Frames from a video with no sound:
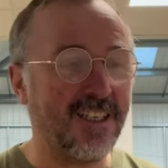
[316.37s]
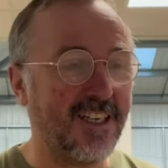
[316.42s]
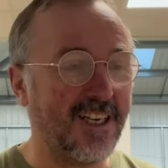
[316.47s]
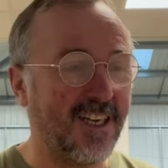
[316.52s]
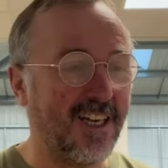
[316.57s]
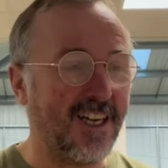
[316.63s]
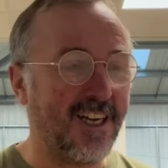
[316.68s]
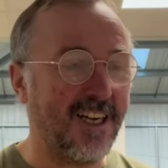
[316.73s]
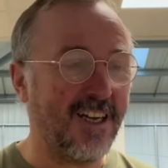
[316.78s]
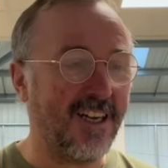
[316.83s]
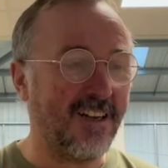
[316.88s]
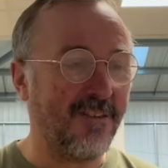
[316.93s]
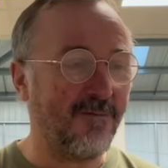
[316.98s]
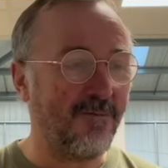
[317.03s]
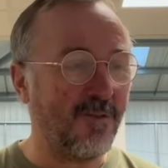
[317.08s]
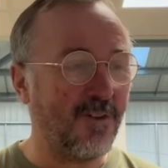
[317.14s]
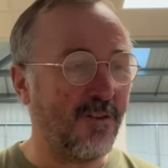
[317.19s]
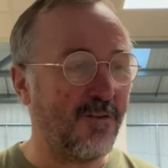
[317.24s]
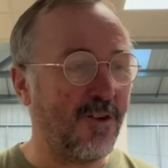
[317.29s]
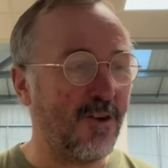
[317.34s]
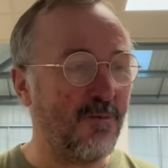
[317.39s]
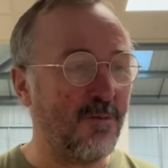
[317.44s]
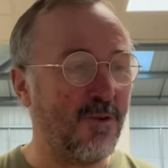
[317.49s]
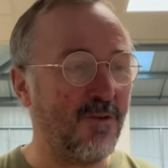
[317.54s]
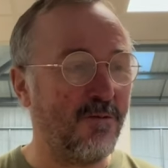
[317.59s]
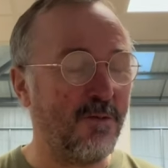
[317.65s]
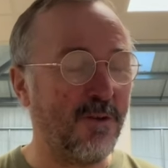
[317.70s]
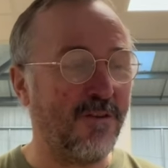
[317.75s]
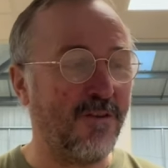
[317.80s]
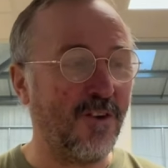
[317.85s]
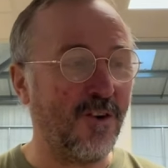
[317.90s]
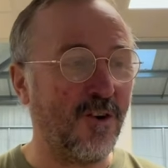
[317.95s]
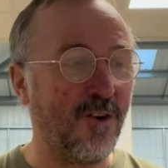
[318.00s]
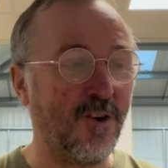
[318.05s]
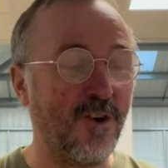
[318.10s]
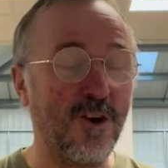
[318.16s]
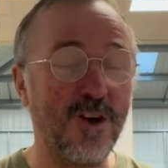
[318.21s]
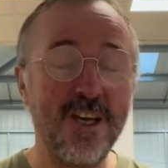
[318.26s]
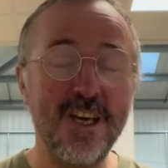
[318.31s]
a few months
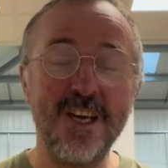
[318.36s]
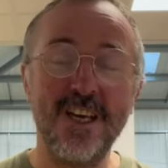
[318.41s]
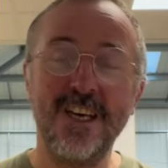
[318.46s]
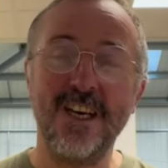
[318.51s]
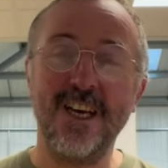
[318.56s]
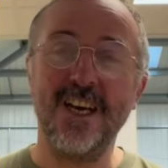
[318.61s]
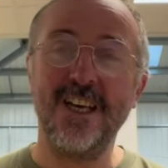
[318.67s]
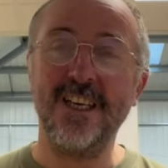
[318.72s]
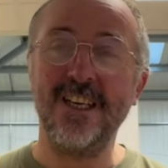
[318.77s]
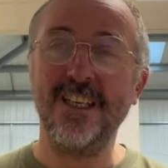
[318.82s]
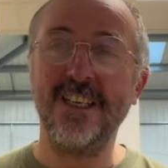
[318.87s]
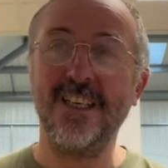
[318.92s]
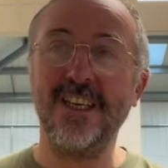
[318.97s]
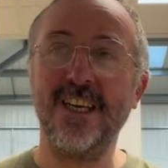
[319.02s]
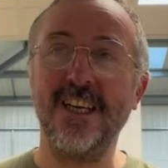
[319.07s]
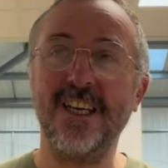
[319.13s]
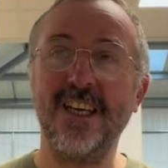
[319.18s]
before, and